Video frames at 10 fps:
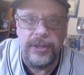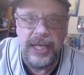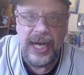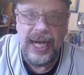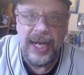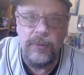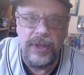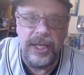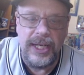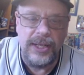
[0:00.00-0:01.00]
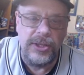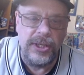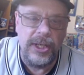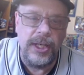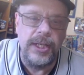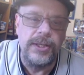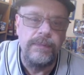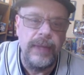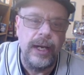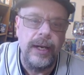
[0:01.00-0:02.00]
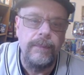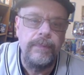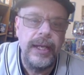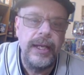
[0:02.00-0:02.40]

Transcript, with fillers: tied with the Desert Dogs. Um,